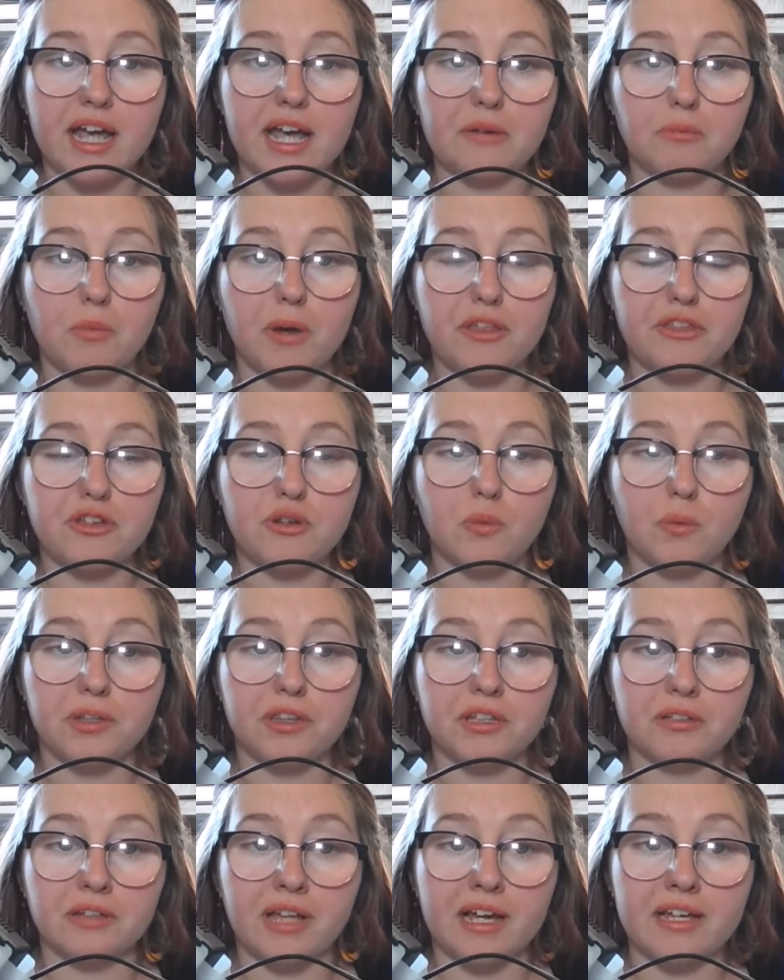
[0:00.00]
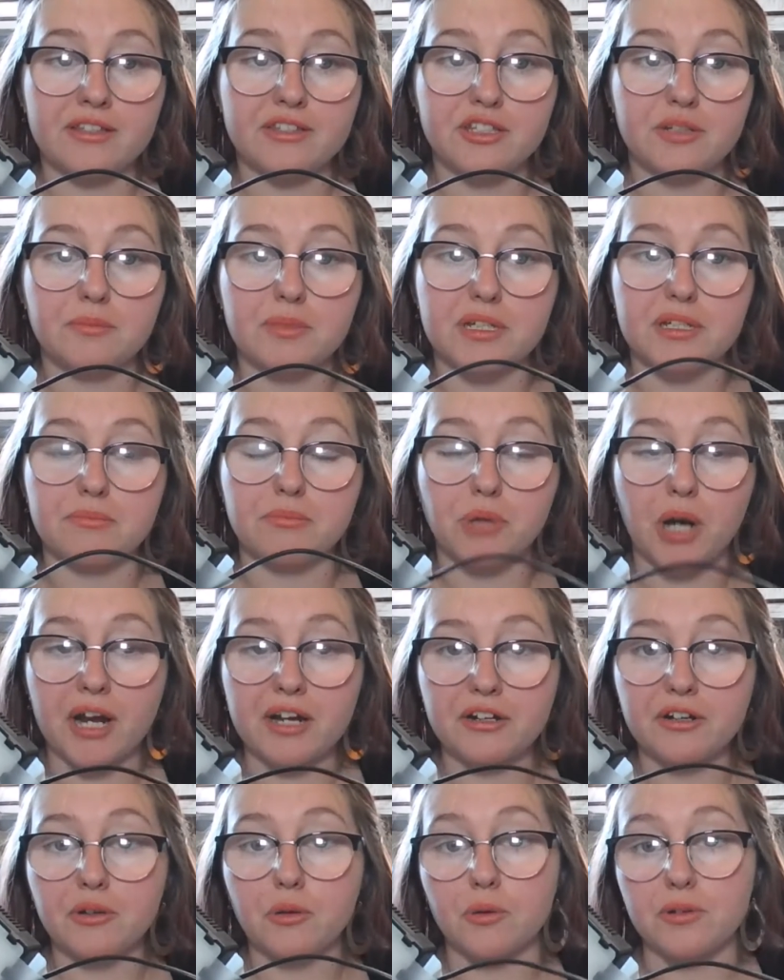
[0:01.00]
and whether you want the light to be
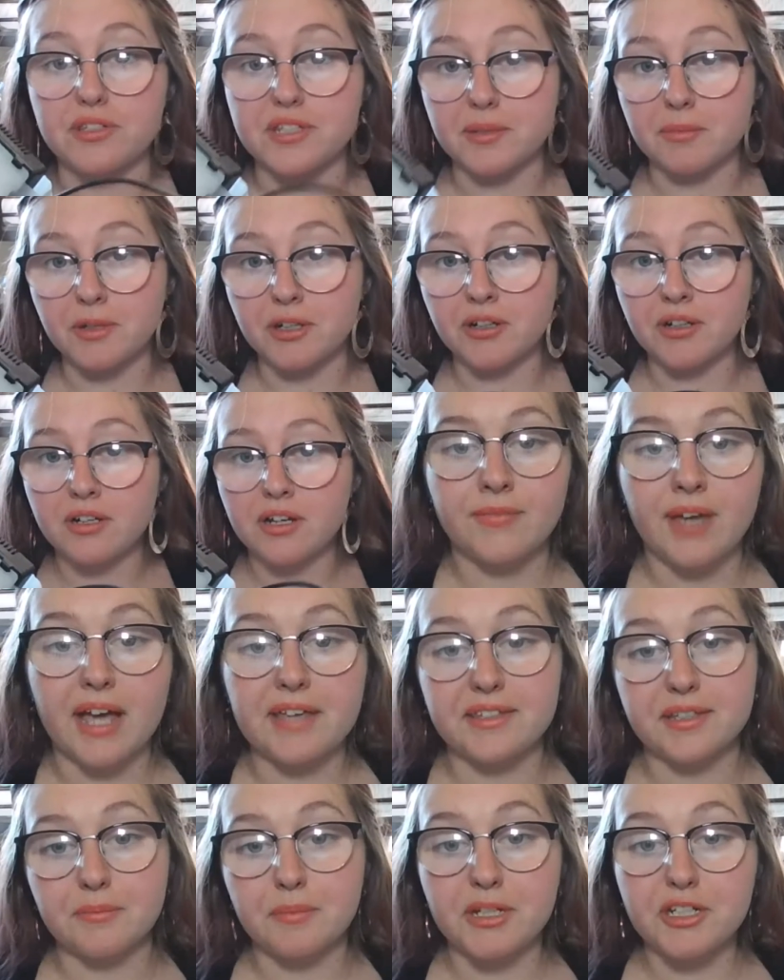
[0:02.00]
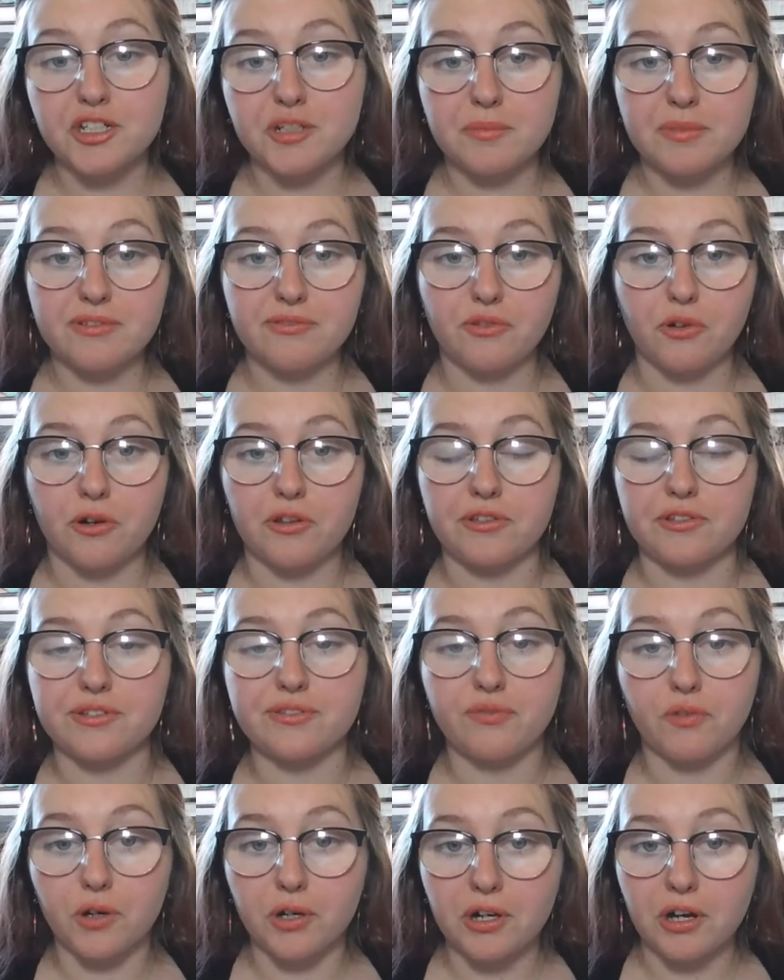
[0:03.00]
brighter or dimmer. As I mentioned before, there's
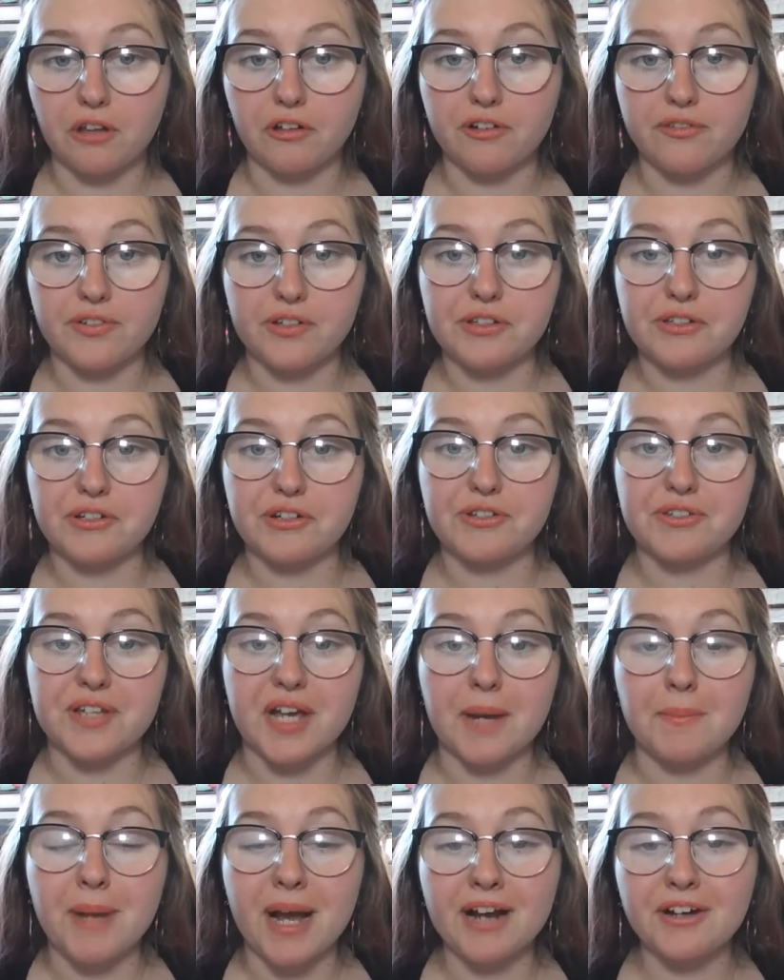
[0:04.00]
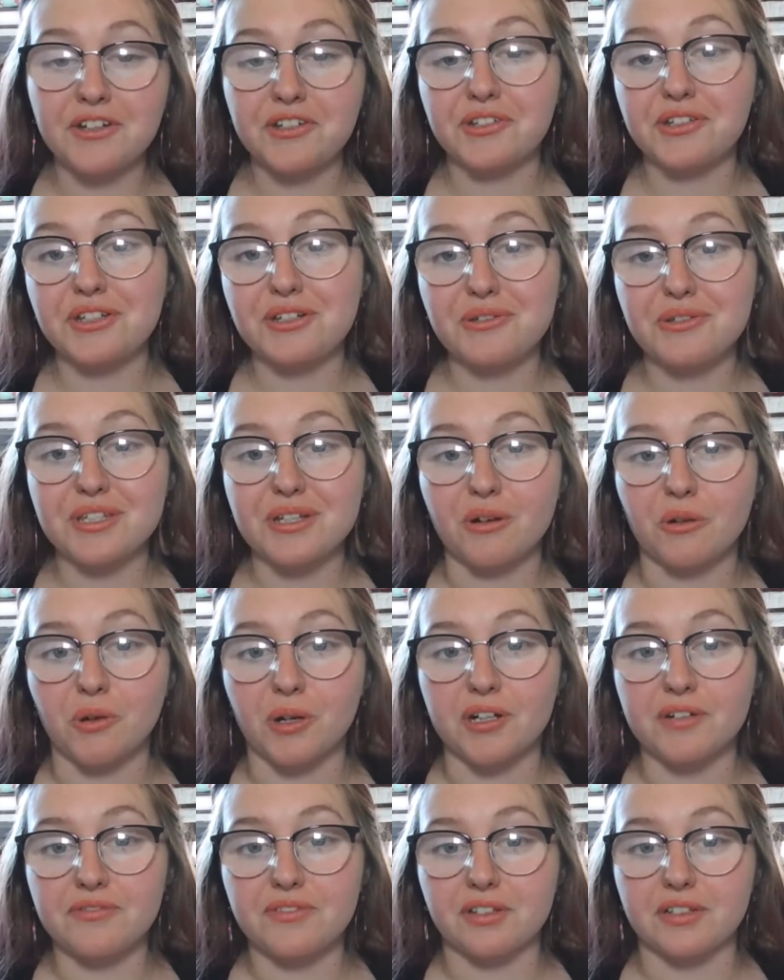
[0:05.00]
4 color filters. I'm actually using
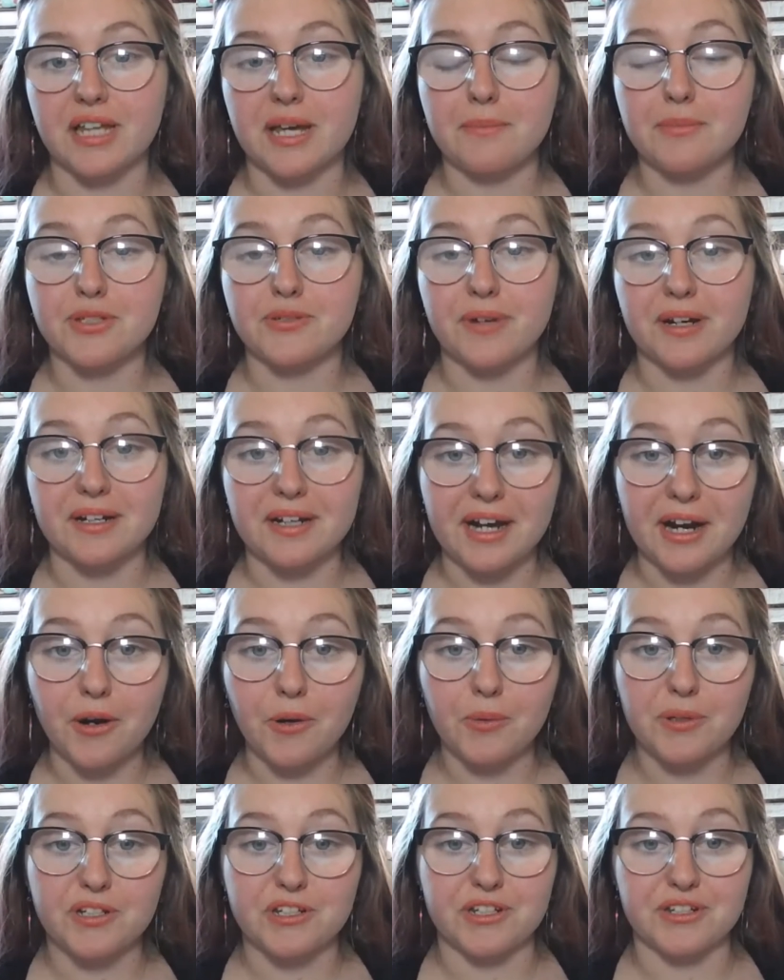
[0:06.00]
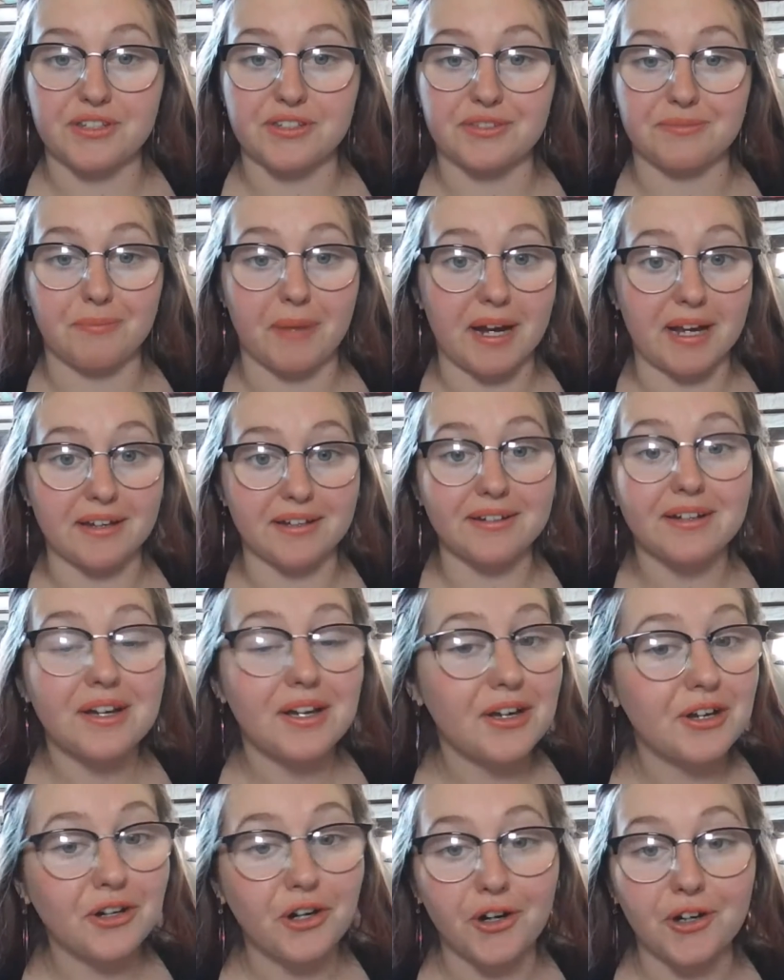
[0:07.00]
one of the lamps right now, which is my
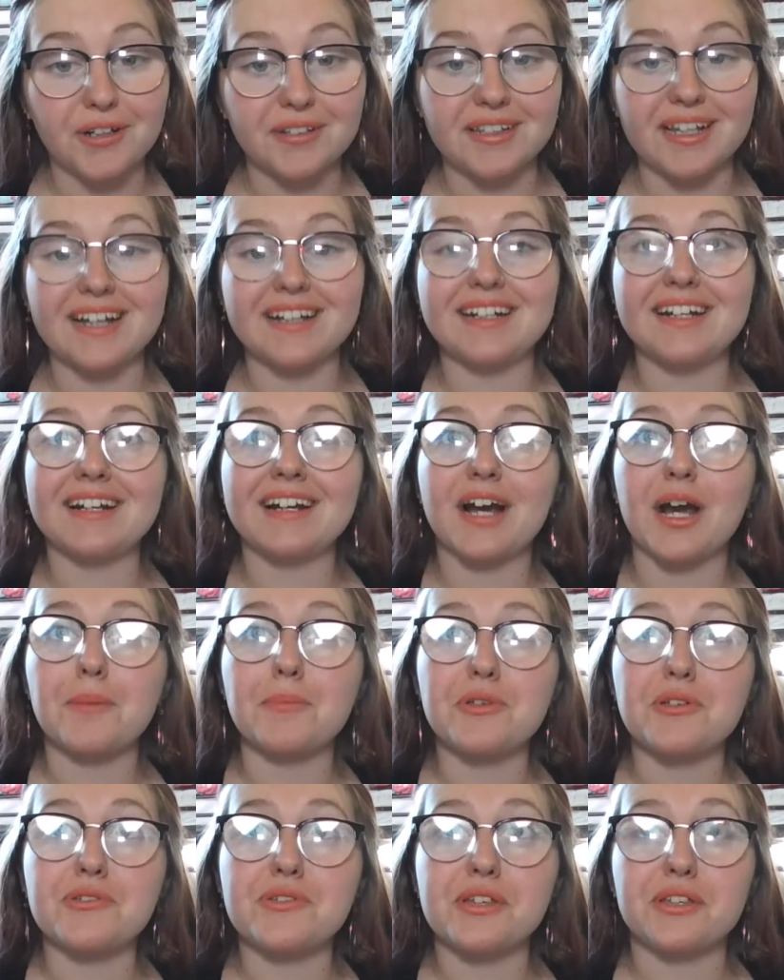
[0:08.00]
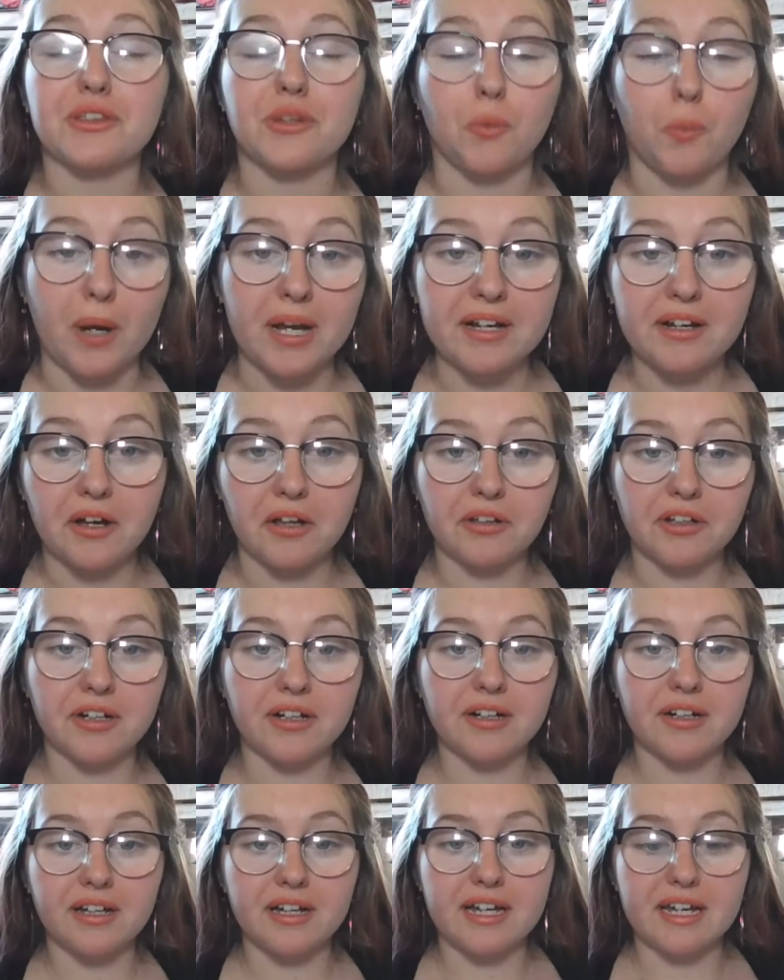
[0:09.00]
current lighting. I'm using the white
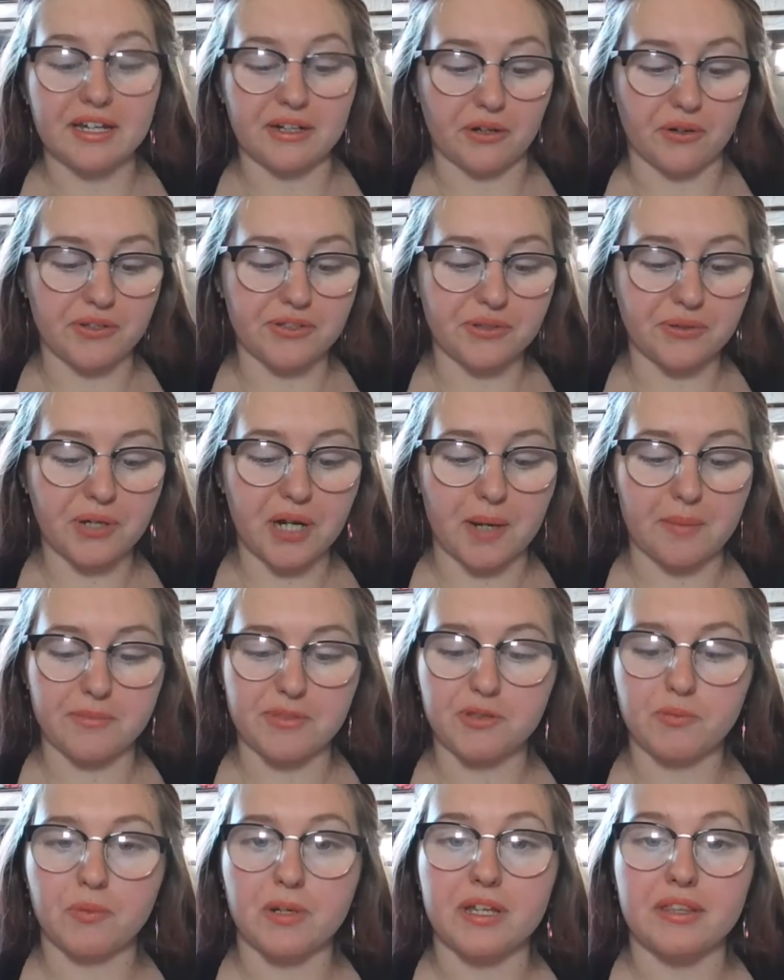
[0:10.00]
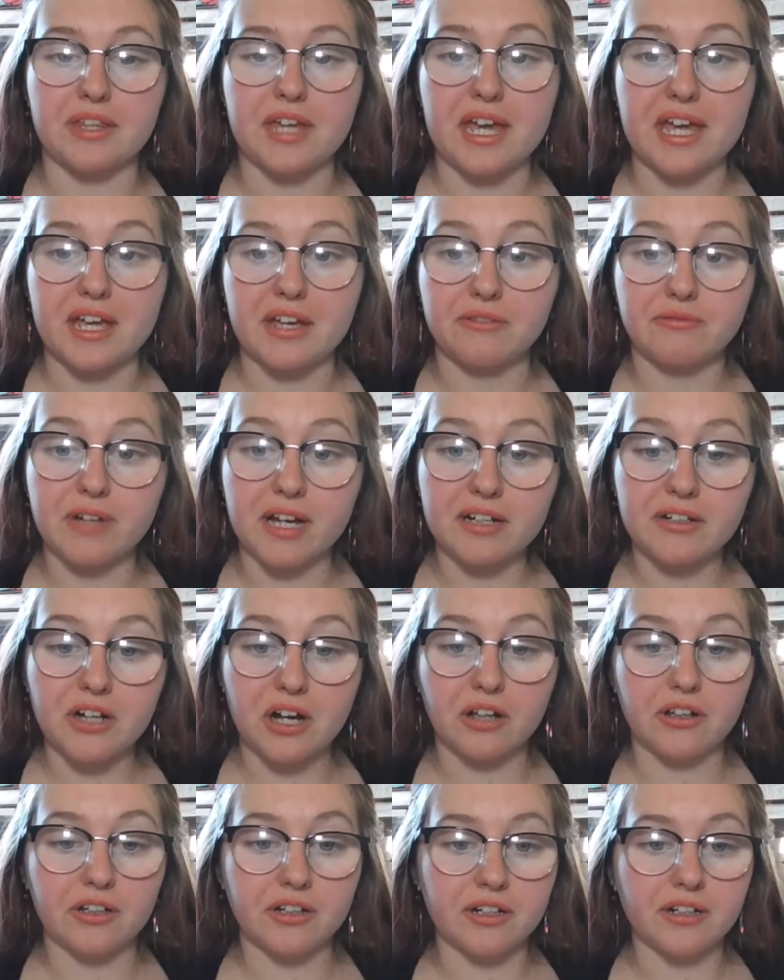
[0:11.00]
color. It also comes with a red
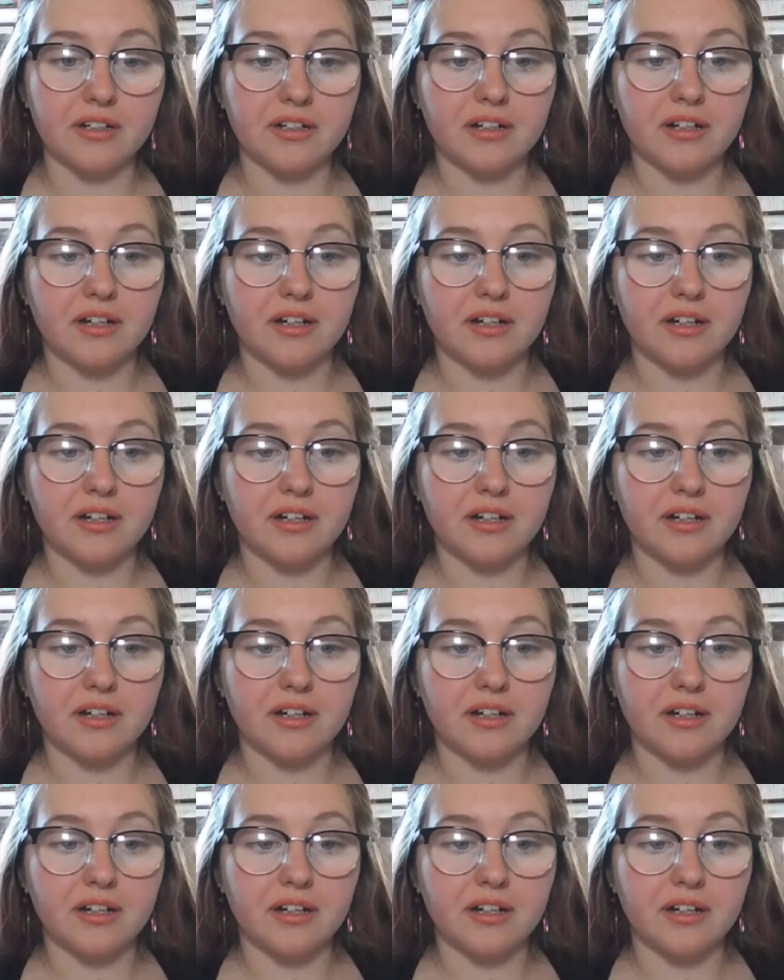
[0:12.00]
color,